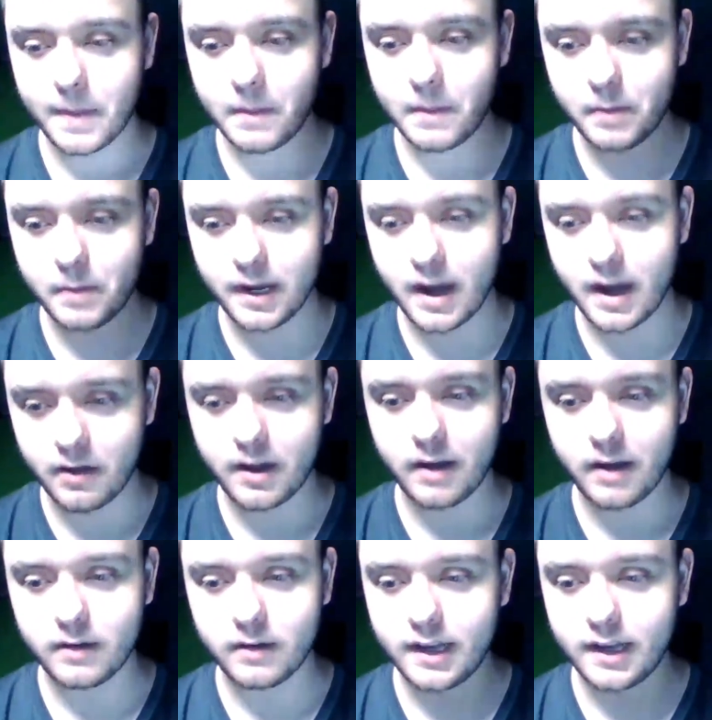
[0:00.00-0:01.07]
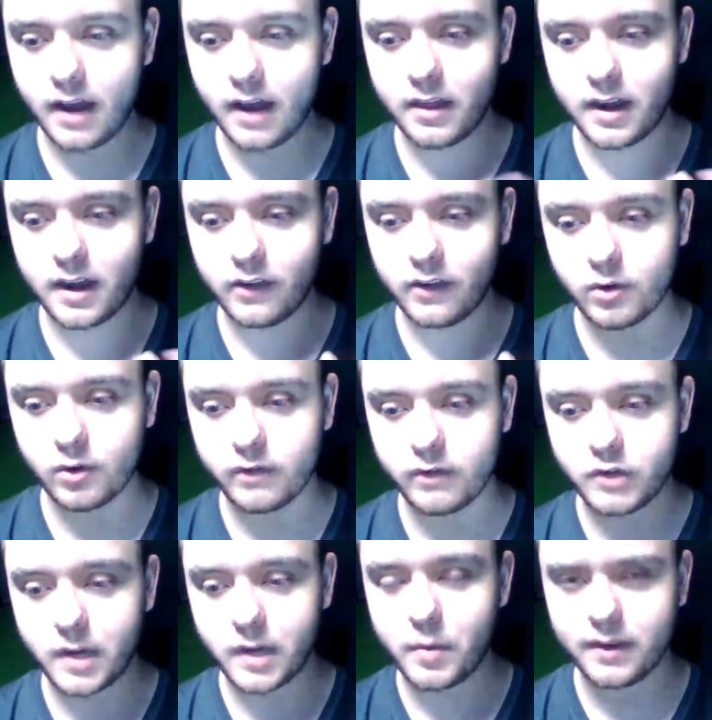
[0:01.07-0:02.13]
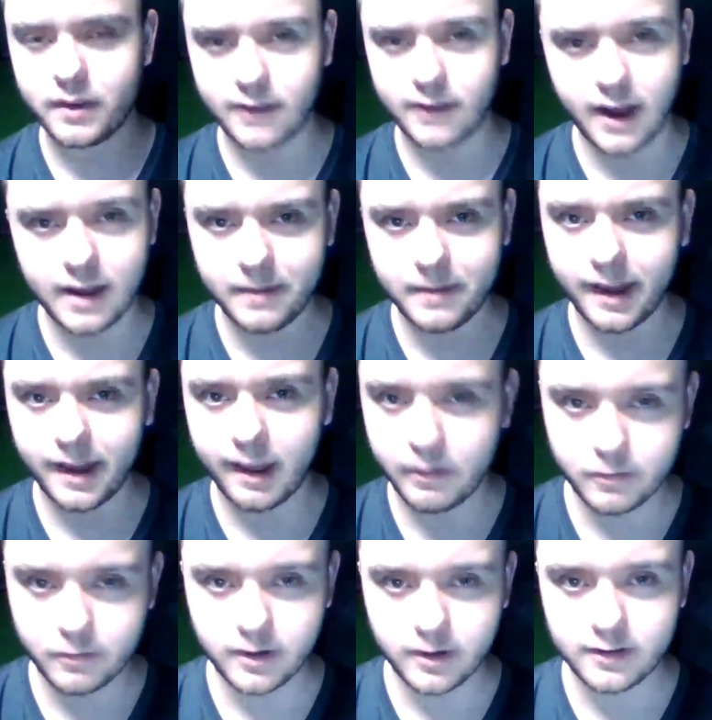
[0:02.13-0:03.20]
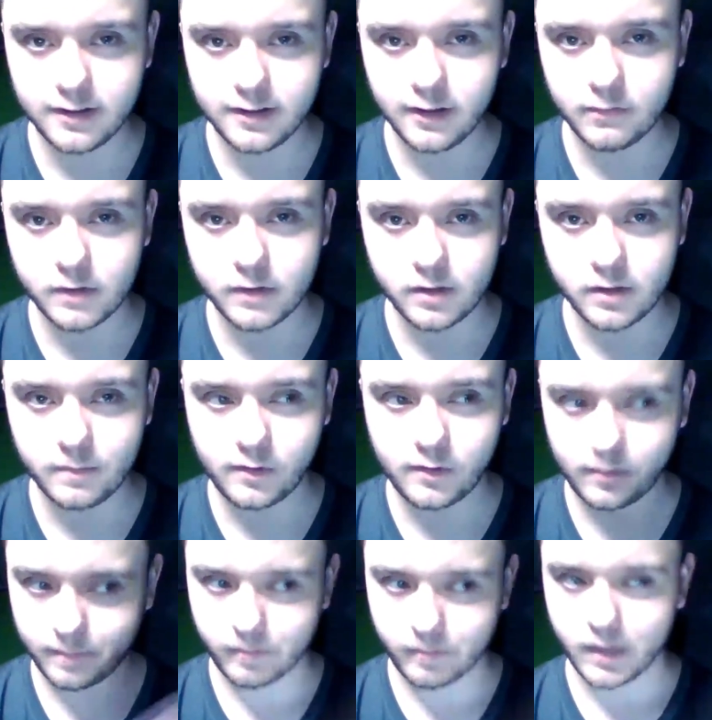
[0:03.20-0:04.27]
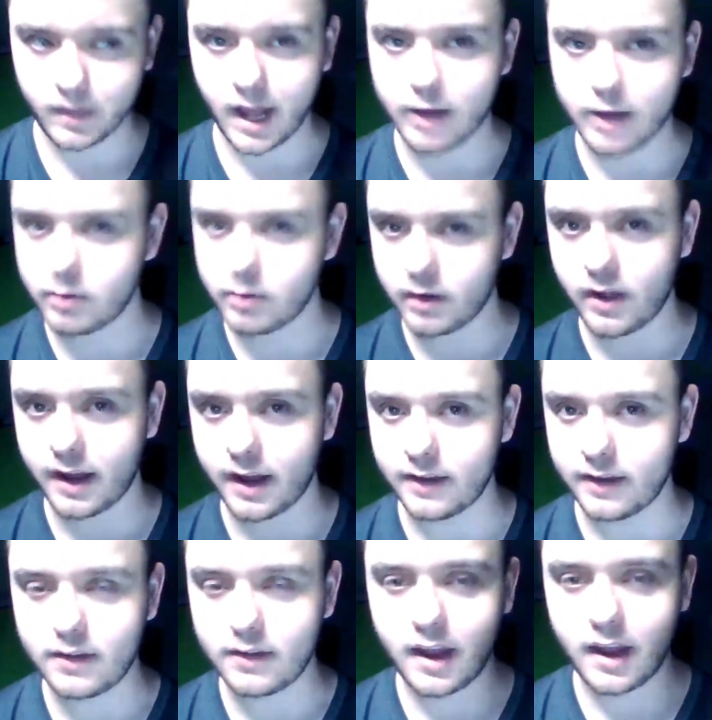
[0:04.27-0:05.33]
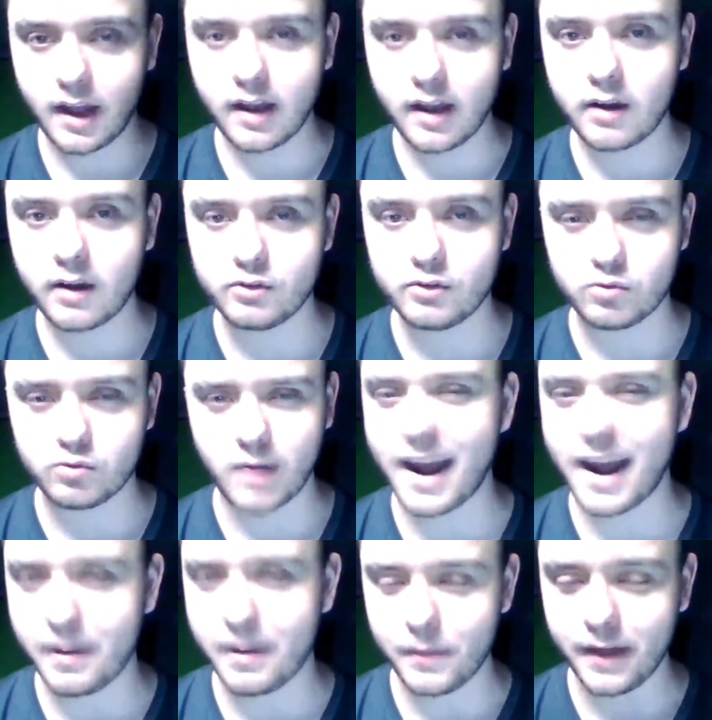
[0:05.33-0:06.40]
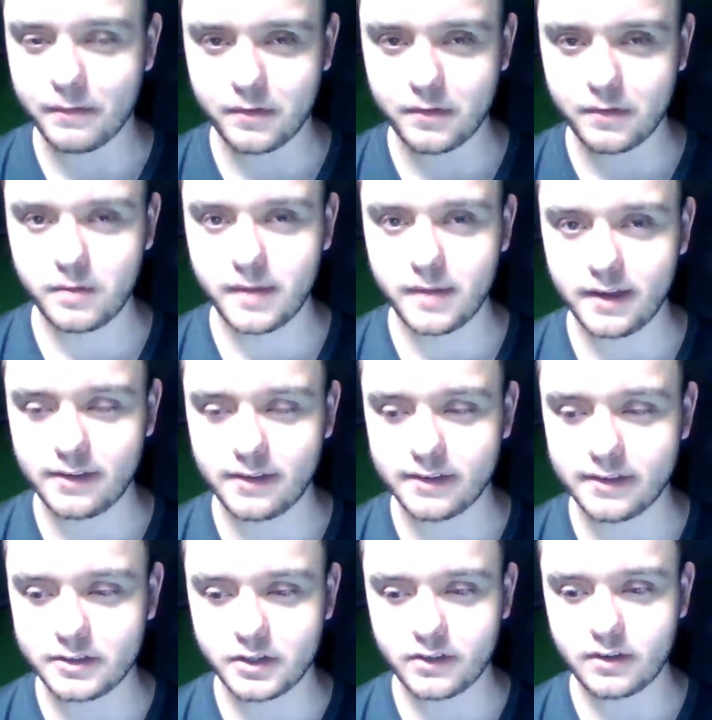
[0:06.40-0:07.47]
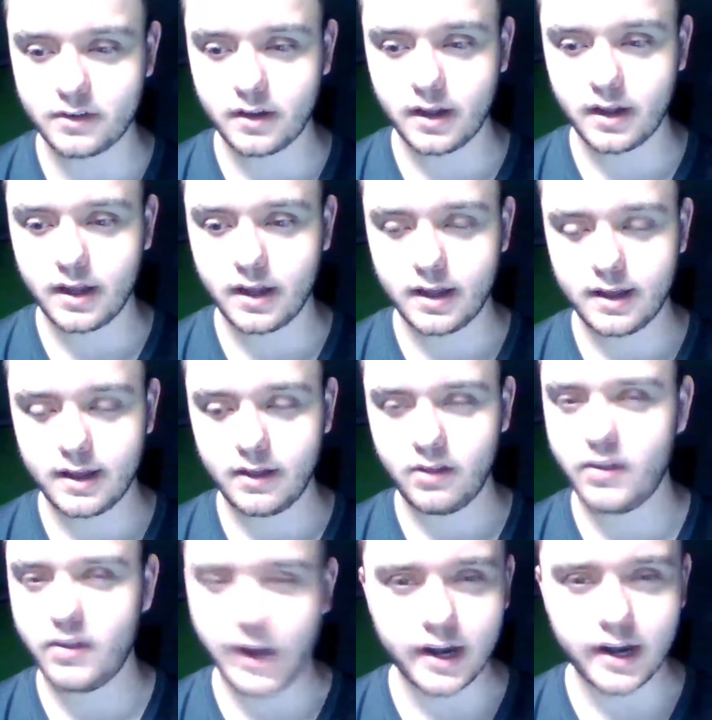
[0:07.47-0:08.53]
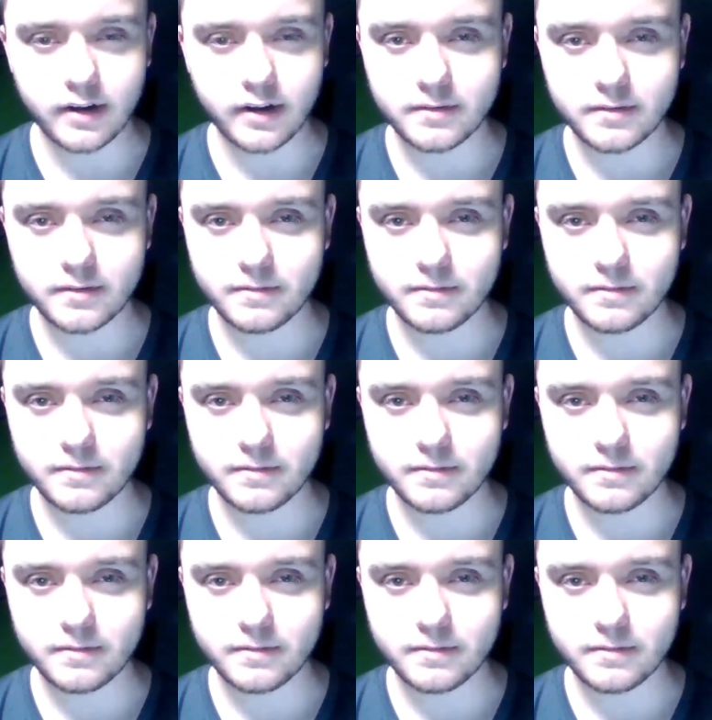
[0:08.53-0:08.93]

But now that I sort of try to put time and effort into these films, I realize how drab that film is. It's just there.